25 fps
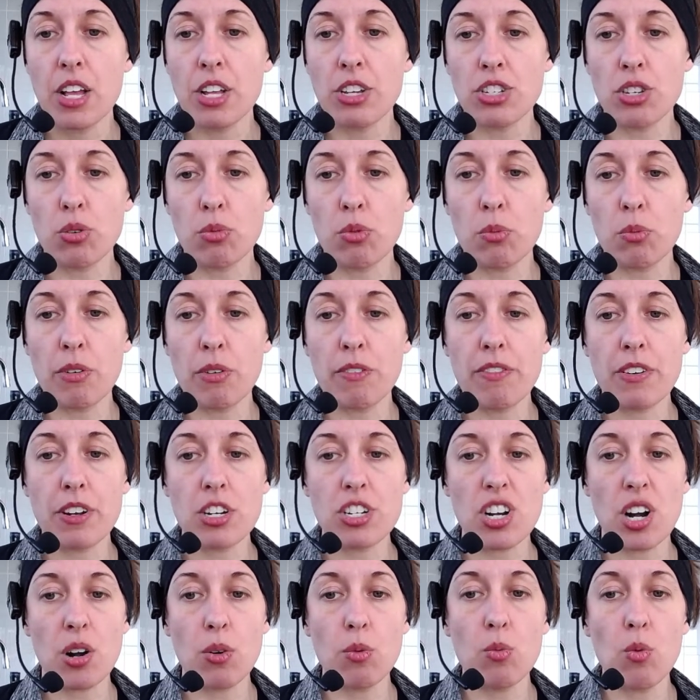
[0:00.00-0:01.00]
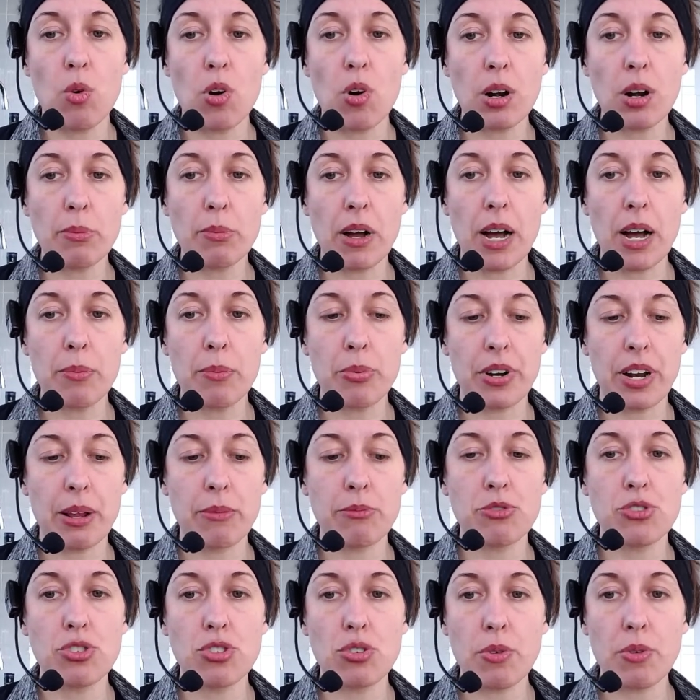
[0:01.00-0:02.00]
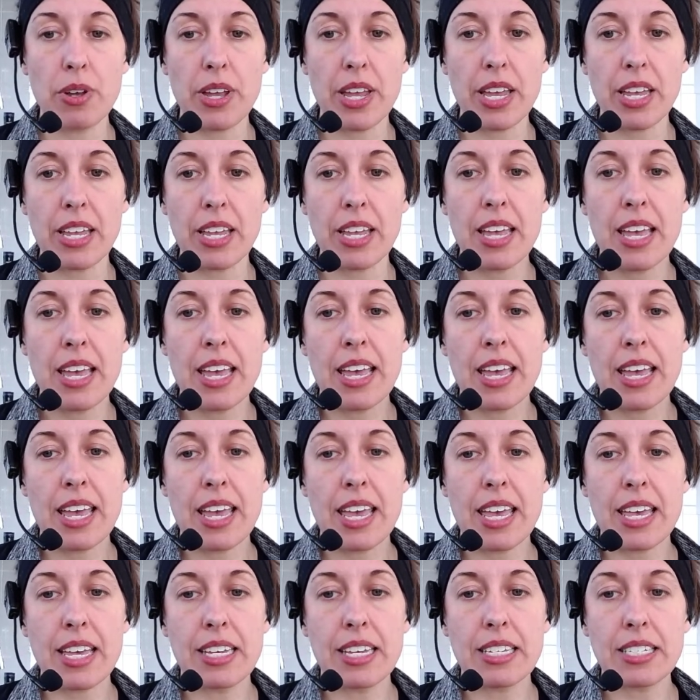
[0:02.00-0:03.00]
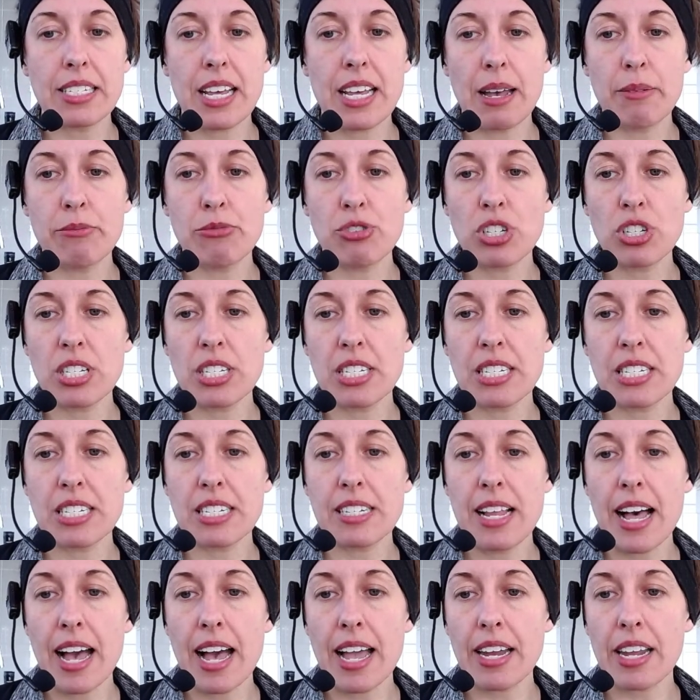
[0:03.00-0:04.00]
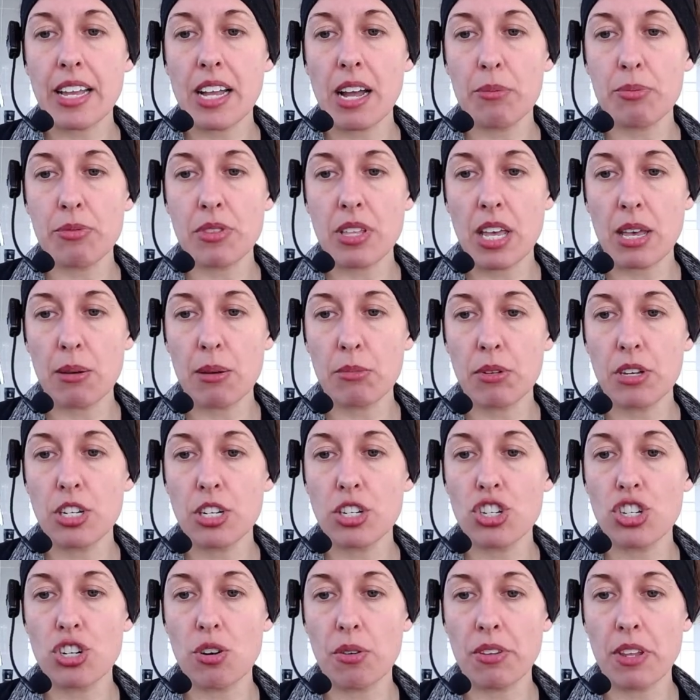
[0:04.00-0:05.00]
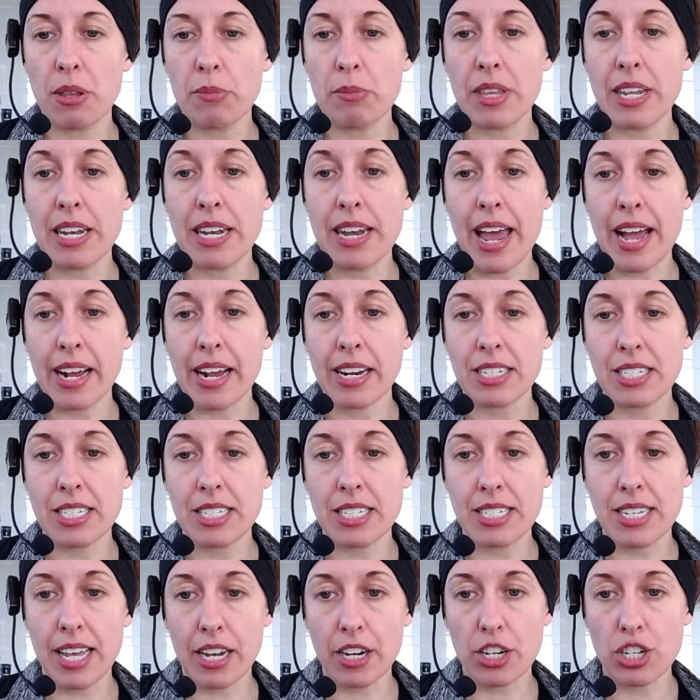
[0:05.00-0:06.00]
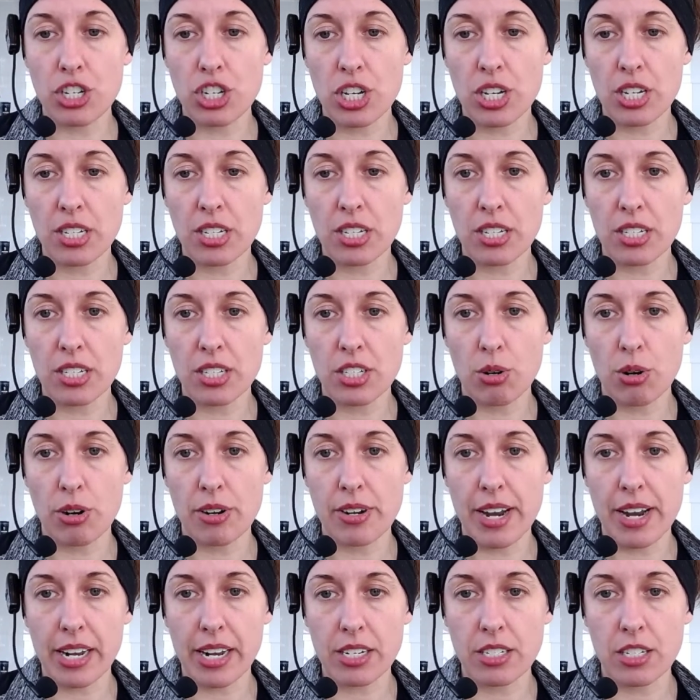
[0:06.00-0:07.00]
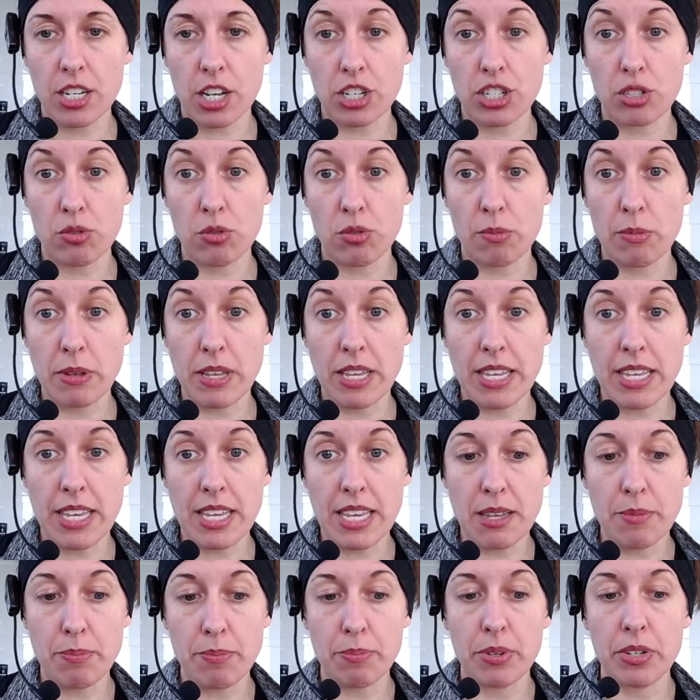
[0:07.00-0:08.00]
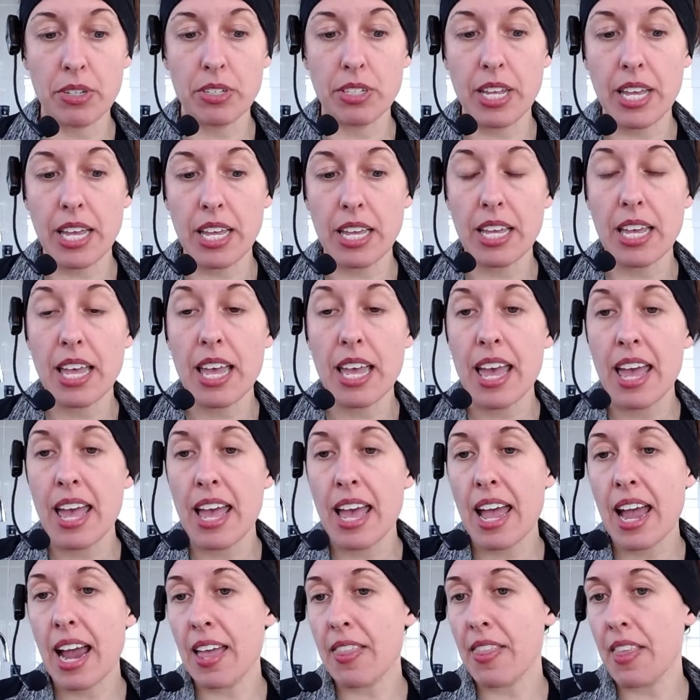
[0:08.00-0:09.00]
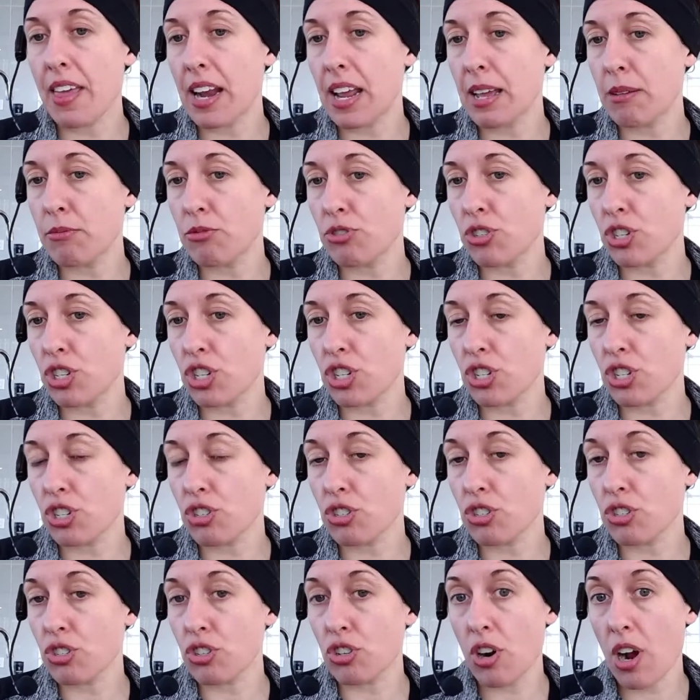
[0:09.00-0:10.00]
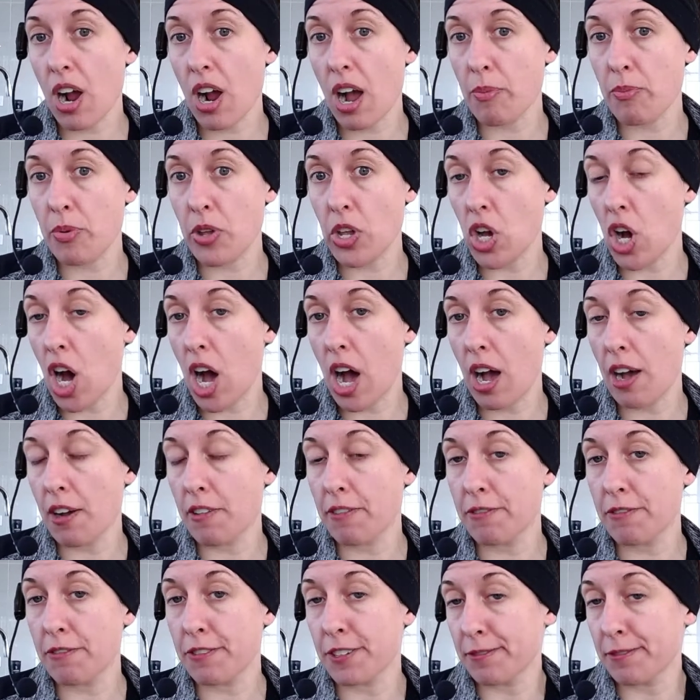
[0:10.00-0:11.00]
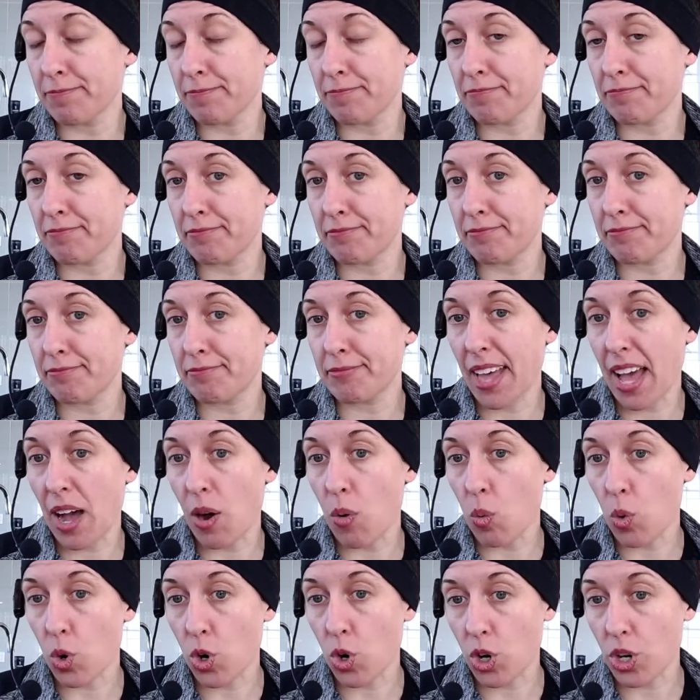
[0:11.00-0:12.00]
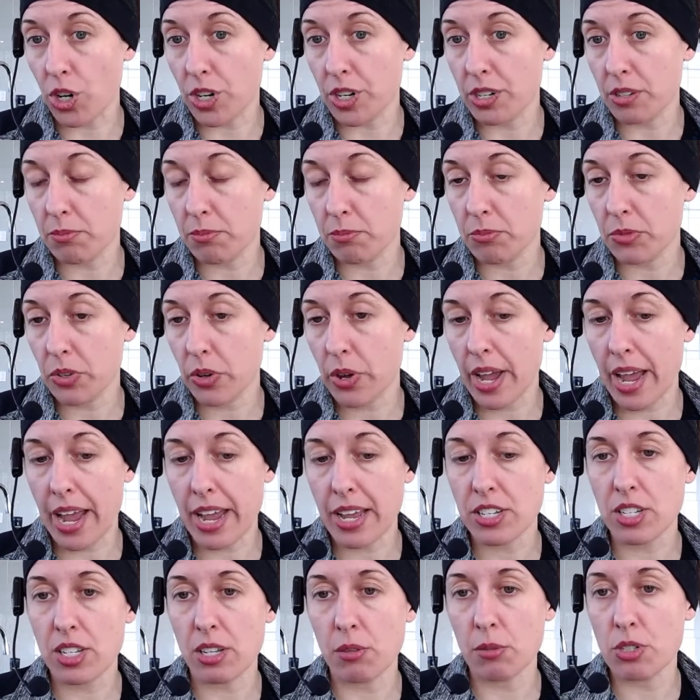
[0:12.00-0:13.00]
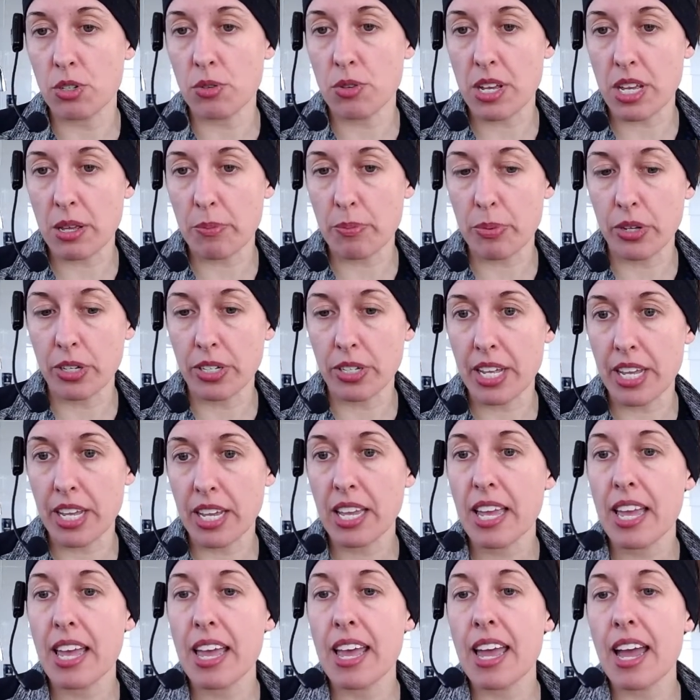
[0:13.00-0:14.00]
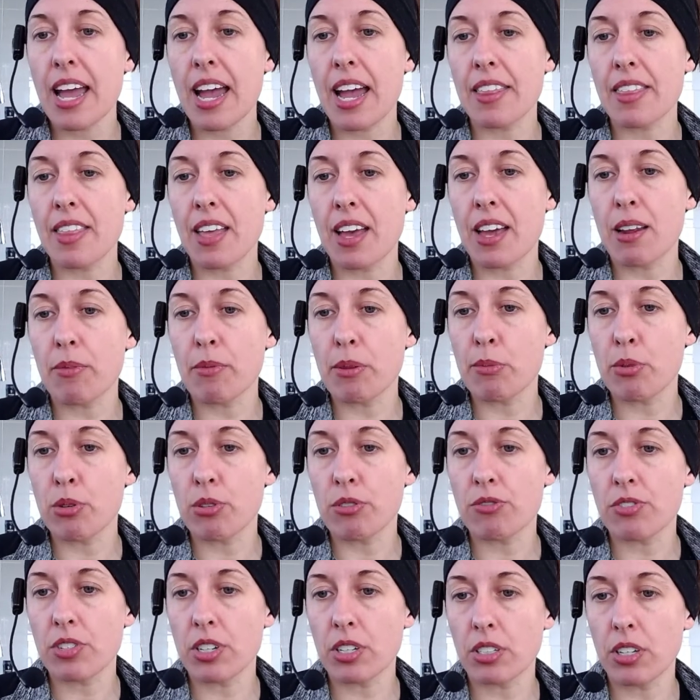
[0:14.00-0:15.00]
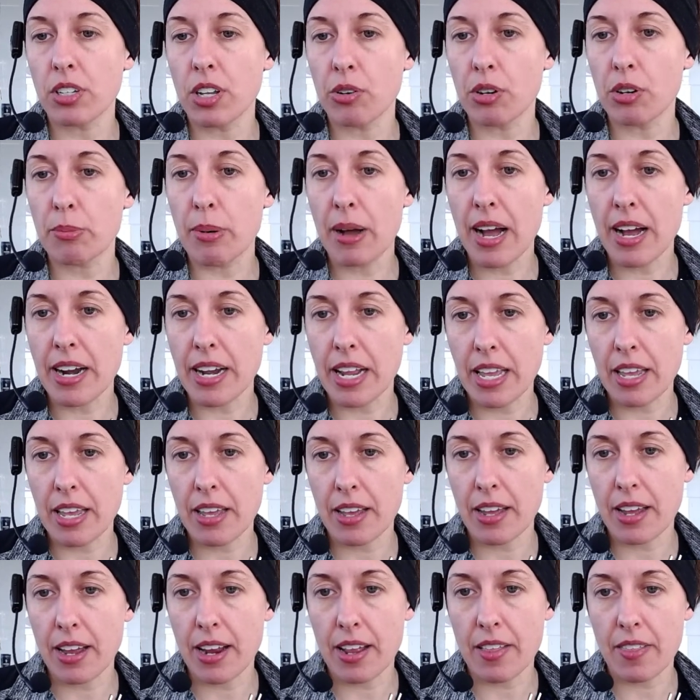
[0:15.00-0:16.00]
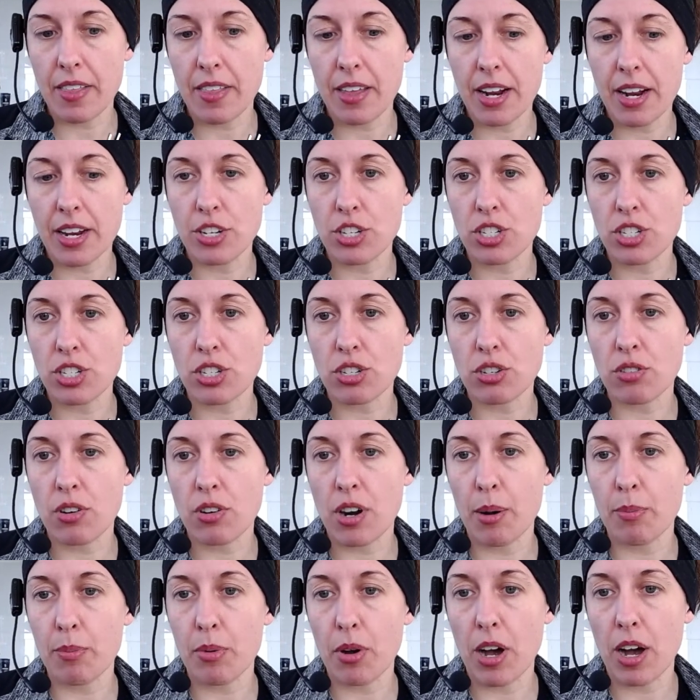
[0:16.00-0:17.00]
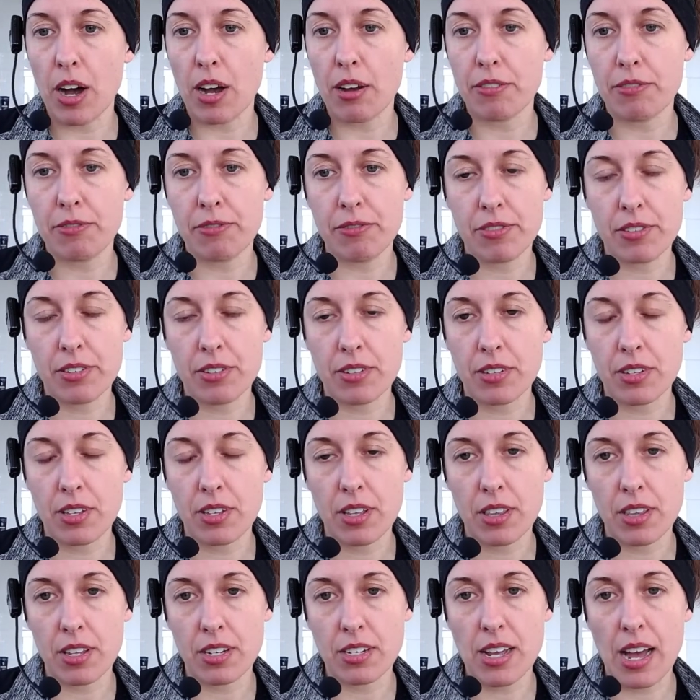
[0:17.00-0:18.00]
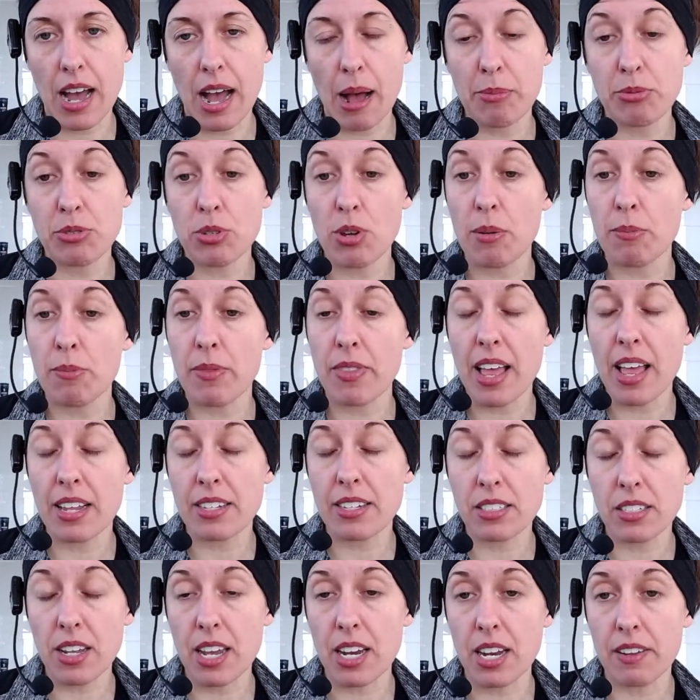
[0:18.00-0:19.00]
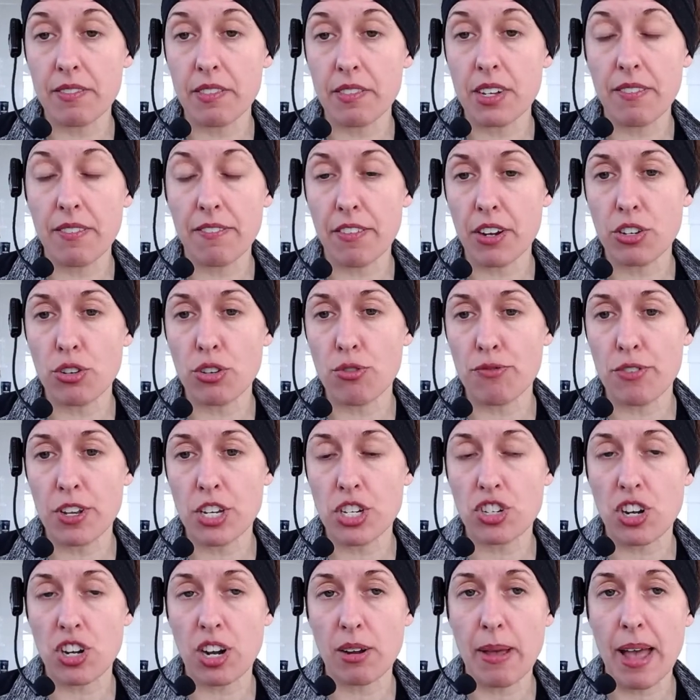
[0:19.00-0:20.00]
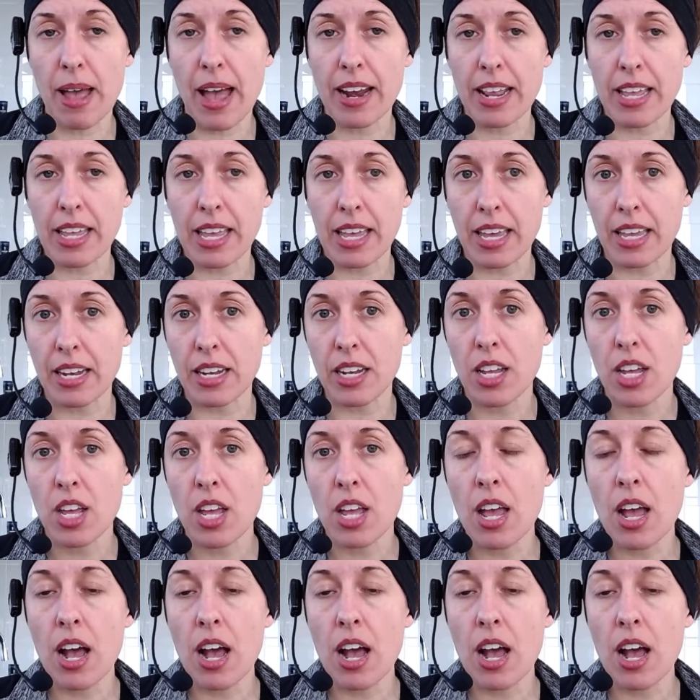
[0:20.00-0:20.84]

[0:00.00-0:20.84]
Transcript: So when we finish our warm-up, what I'm doing is I'm just sliding up the image, showing them the next section. So our next section would be heat building, and then I'm just cropping off that word. Okay, so then we do heat building, and then we move to lower body, and then I just crop off the top. So that's kind of a fun new feature I'm adding in.